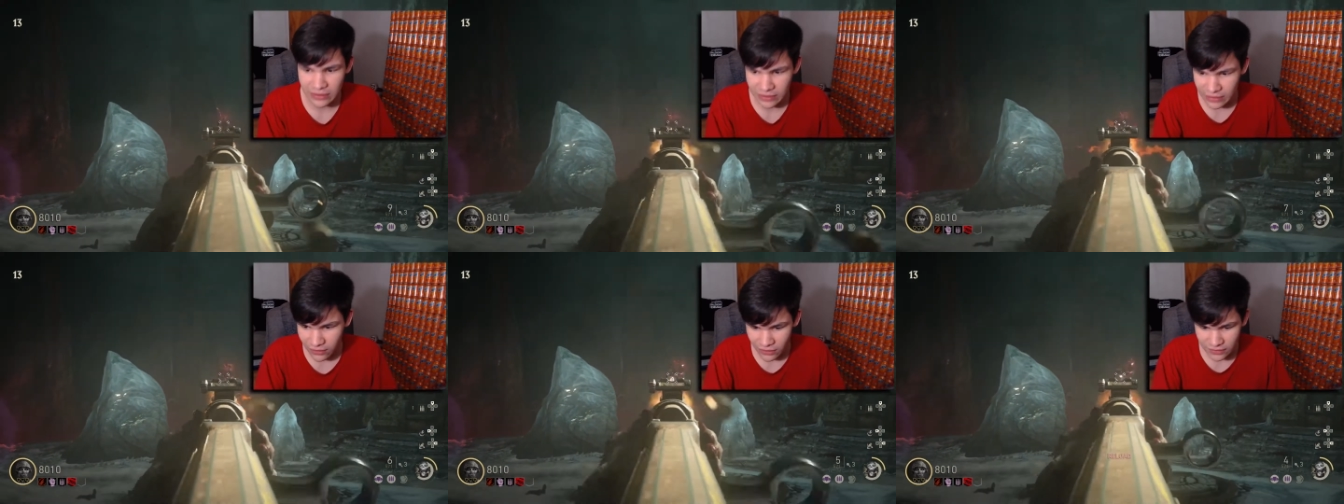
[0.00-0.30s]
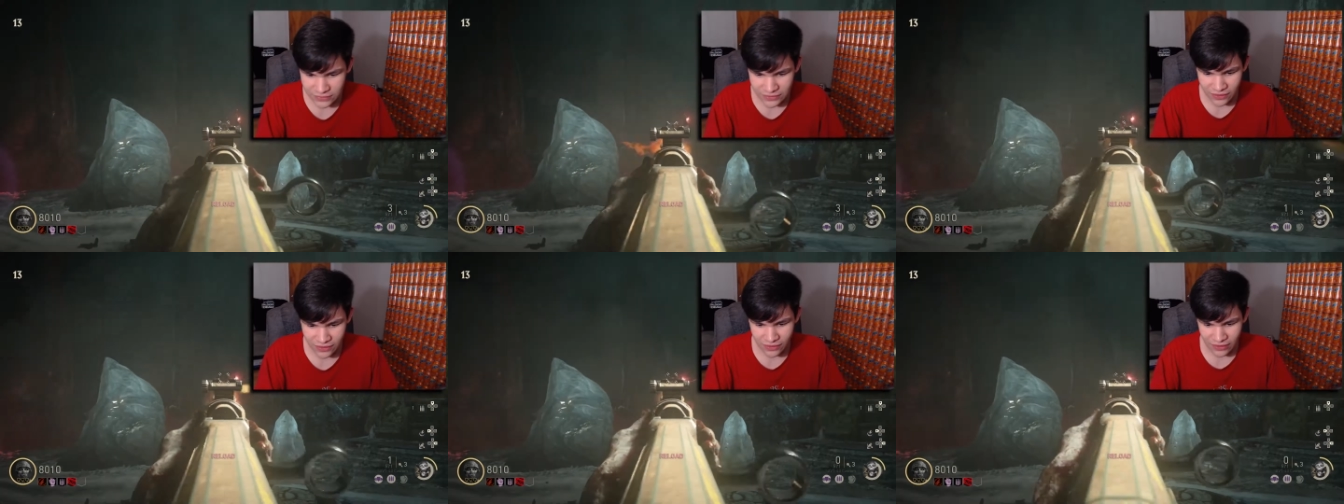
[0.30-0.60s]
and then
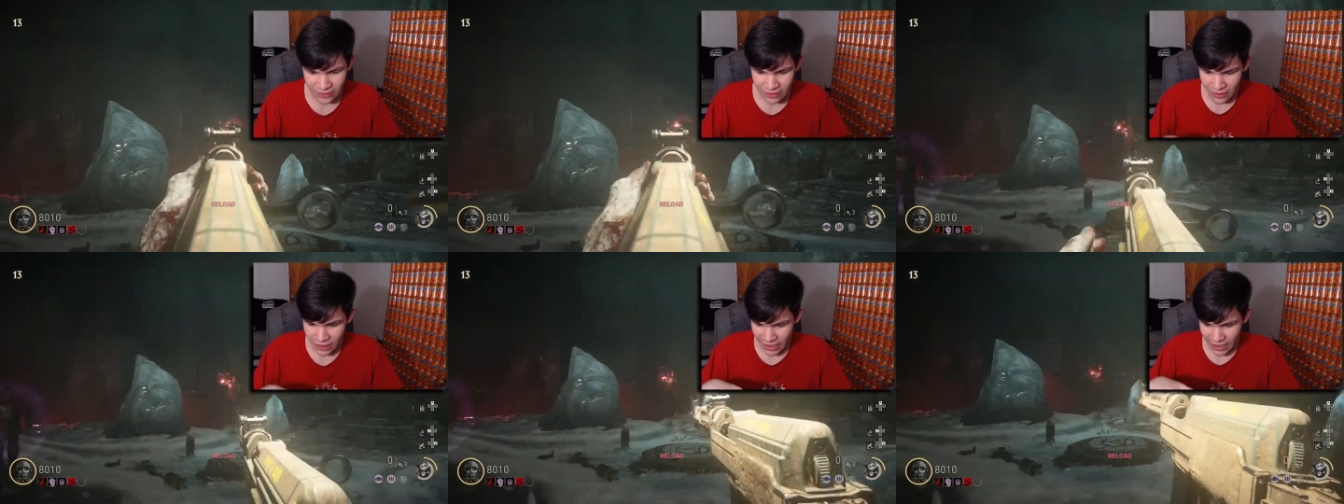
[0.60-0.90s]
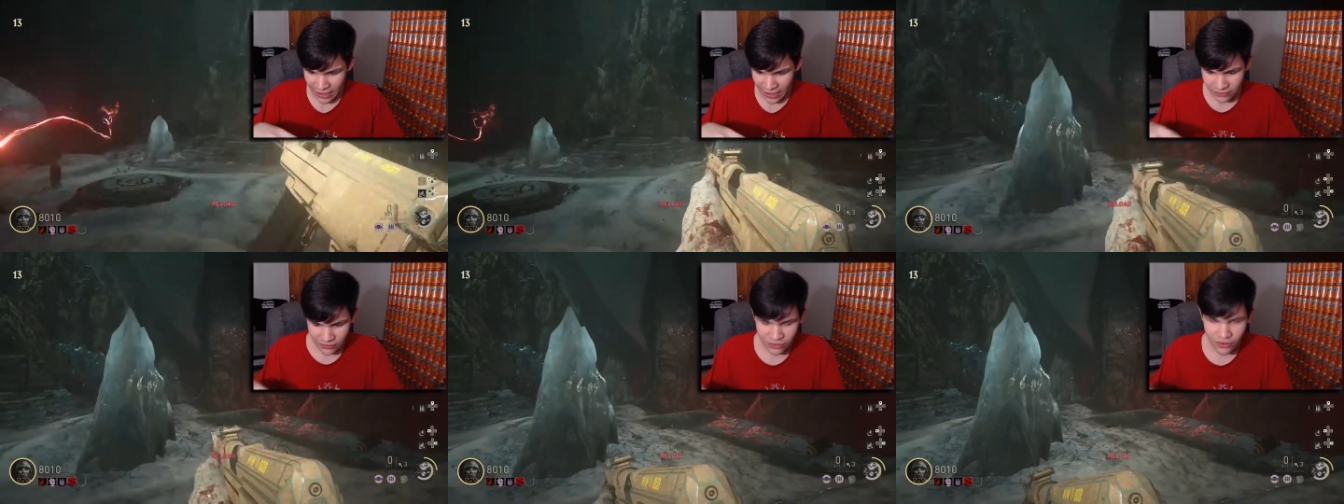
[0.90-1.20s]
all of a sudden,
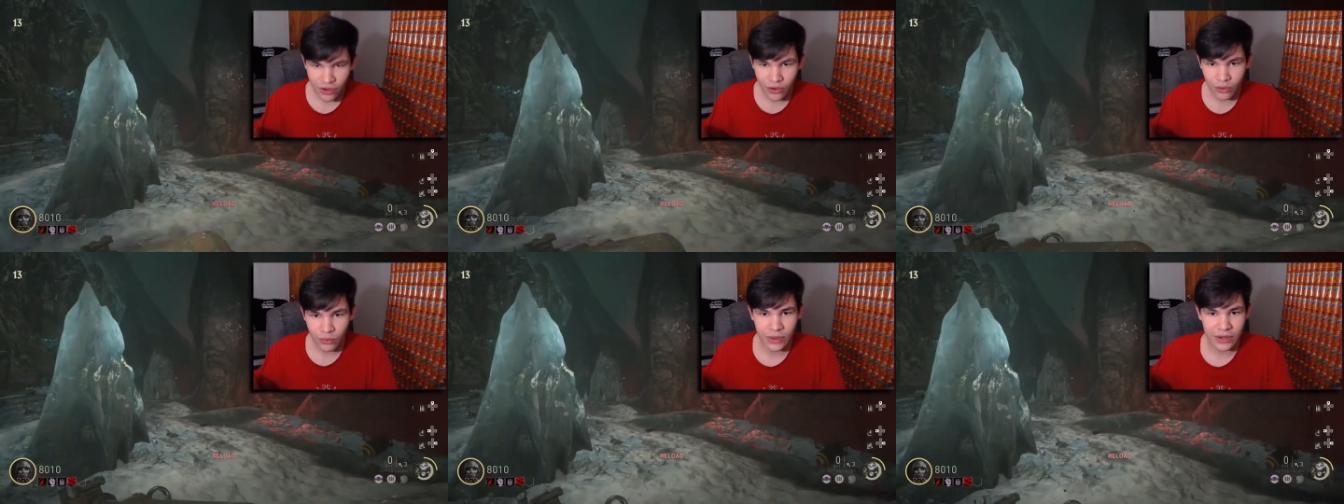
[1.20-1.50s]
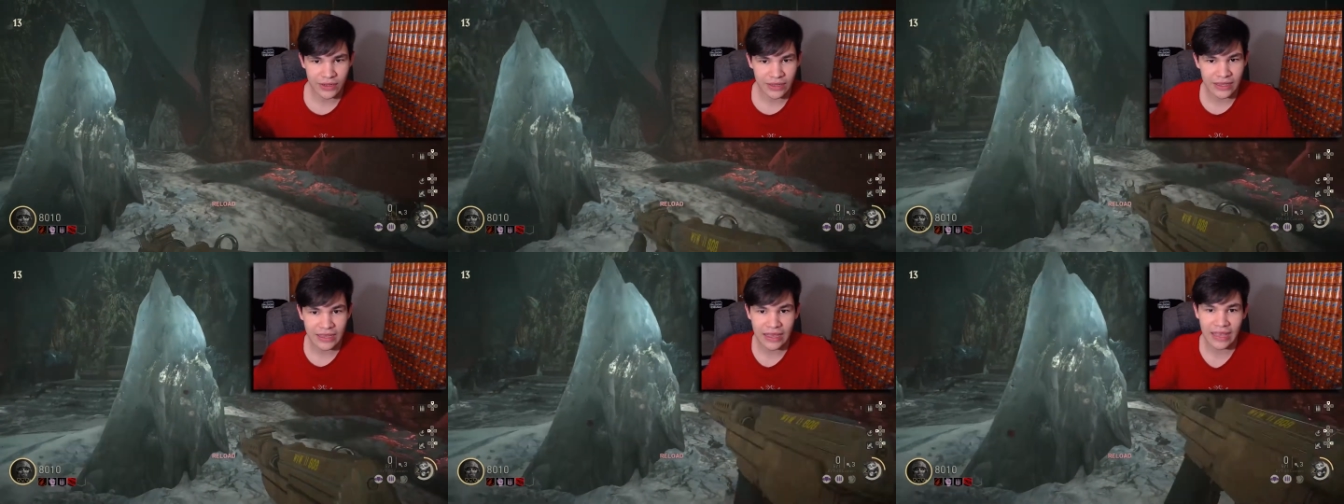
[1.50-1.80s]
out of
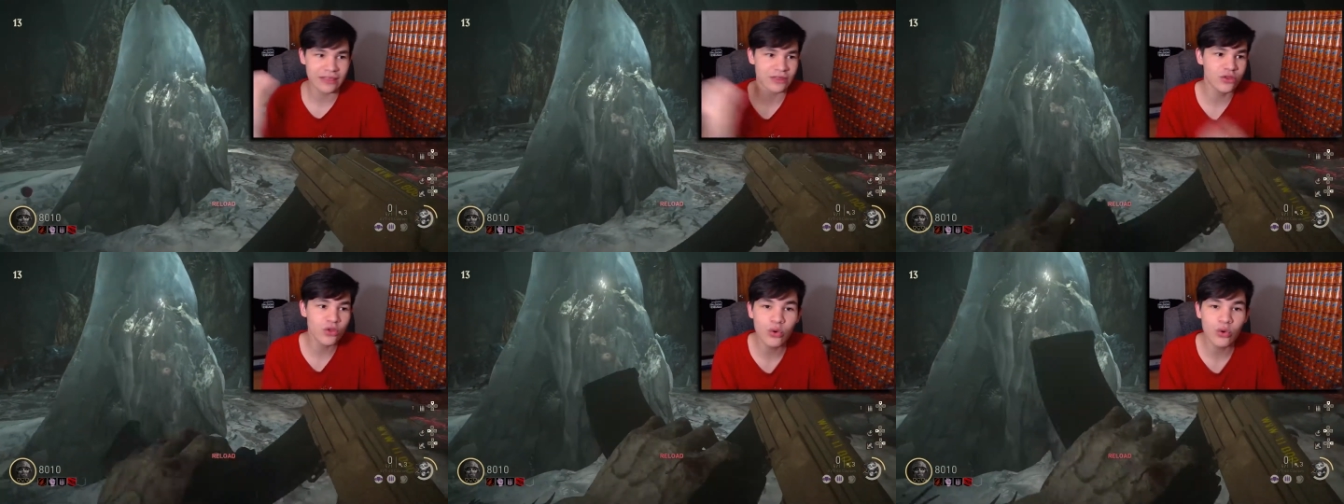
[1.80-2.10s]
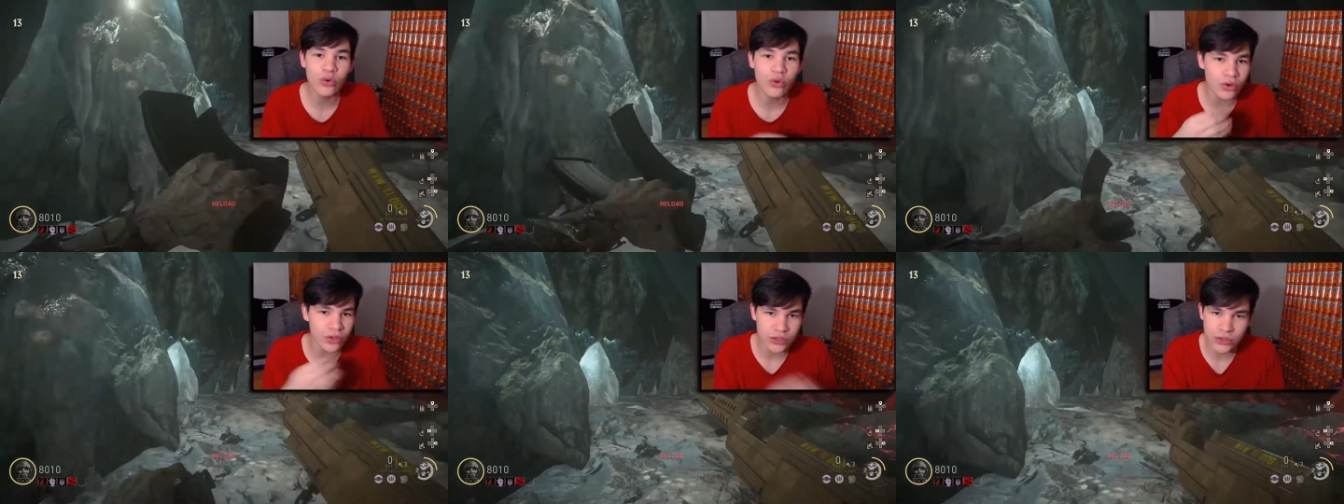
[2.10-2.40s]
nowhere, you get
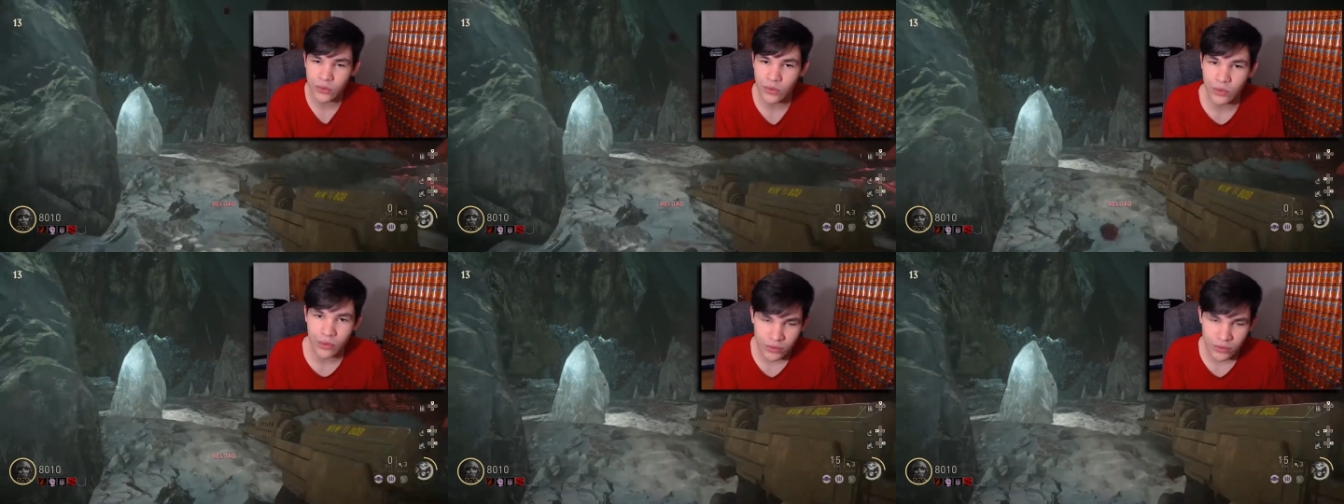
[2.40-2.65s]
Thule.